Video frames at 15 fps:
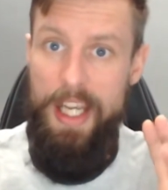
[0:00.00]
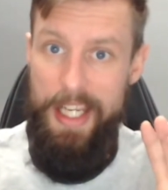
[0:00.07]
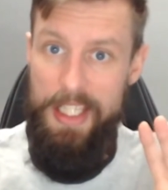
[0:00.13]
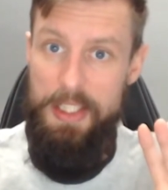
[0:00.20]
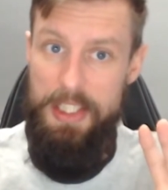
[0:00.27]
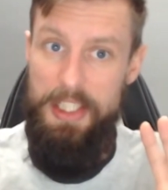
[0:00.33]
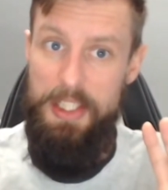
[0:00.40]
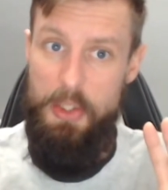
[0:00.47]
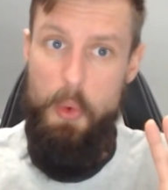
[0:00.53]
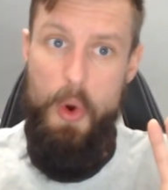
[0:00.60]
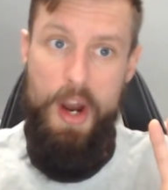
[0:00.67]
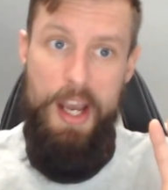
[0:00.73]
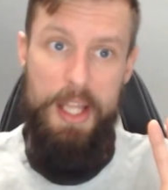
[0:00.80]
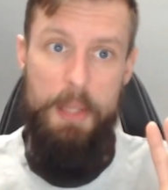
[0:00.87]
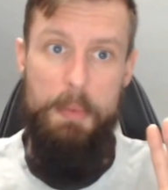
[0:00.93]
It's
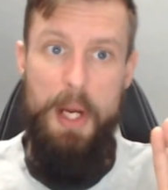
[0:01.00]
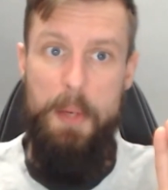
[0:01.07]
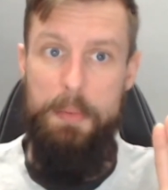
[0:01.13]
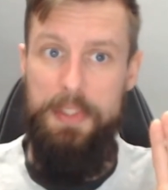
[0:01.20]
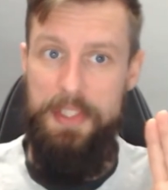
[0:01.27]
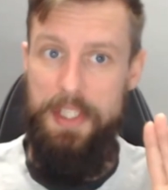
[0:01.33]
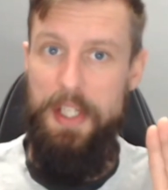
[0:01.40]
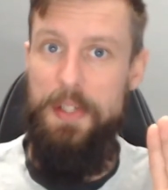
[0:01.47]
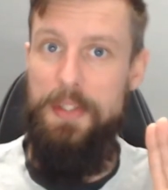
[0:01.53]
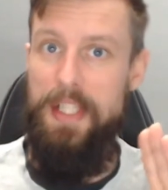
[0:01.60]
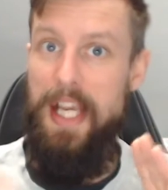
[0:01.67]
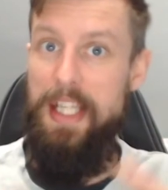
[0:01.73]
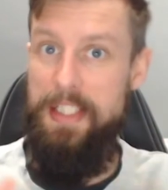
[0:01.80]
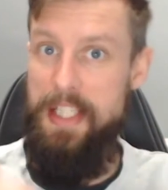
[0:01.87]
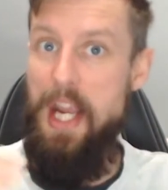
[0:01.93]
quiet at the moment, so
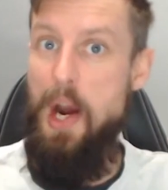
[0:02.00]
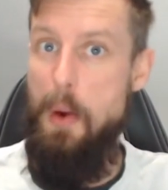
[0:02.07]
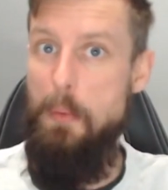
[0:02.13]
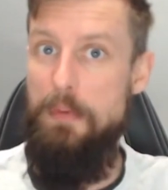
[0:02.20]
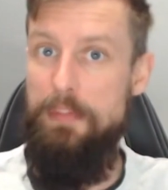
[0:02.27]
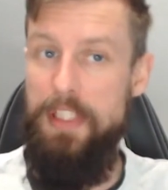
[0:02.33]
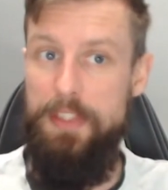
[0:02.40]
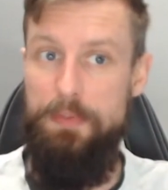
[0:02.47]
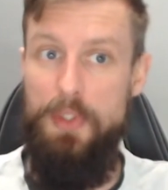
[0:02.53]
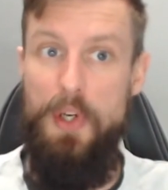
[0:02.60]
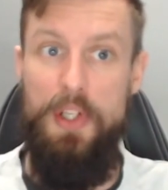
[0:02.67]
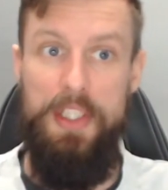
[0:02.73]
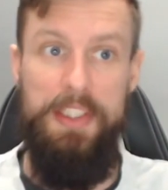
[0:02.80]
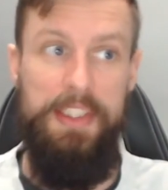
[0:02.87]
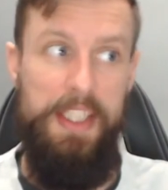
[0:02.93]
let's get on with this
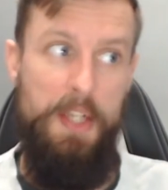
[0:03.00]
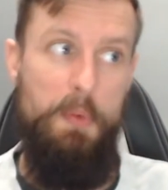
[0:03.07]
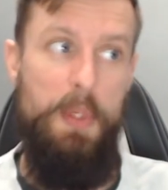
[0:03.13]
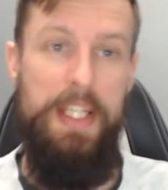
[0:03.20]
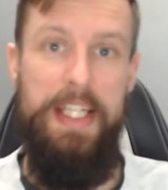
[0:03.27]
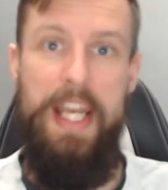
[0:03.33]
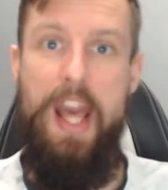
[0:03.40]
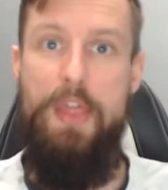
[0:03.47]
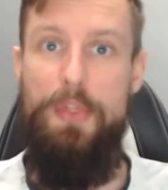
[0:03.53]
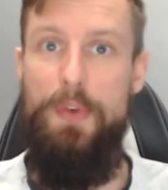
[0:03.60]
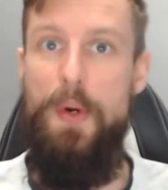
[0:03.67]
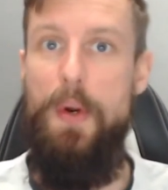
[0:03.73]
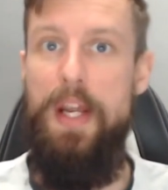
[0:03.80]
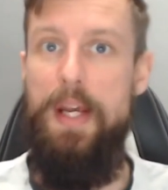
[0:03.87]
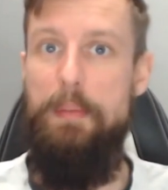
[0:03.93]
vlog and see if we can get
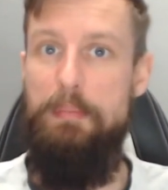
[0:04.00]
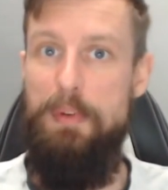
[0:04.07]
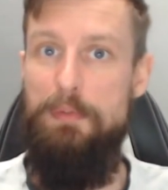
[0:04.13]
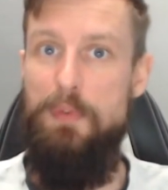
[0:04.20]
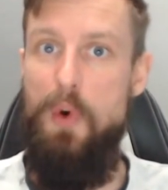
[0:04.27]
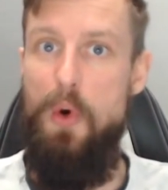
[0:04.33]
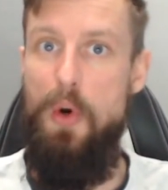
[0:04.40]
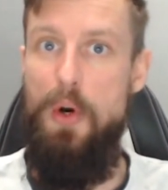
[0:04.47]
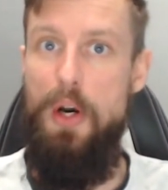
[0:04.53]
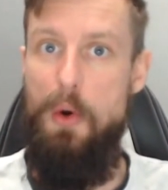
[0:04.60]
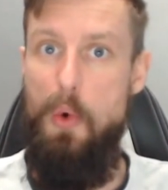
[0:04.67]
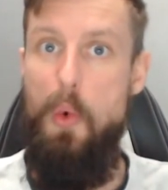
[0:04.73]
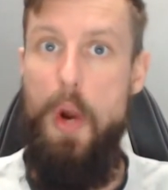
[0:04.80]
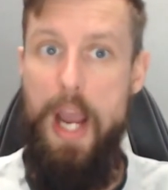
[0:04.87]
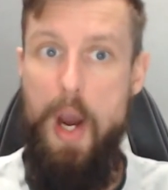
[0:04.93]
through it before
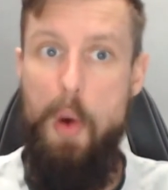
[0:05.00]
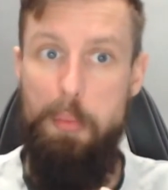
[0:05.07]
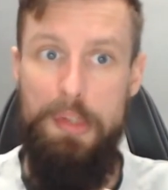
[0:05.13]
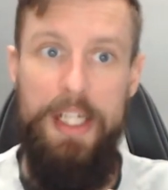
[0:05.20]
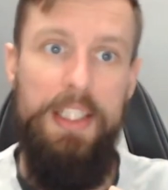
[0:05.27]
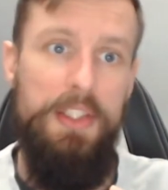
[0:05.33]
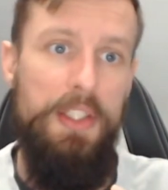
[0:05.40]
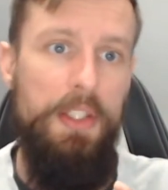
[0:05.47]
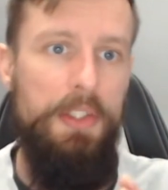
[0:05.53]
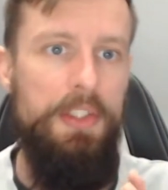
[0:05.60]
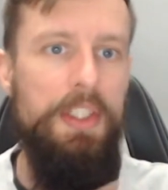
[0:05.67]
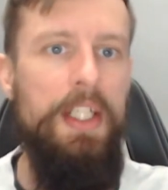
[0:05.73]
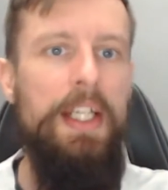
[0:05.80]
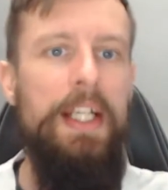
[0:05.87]
all hell breaks loose.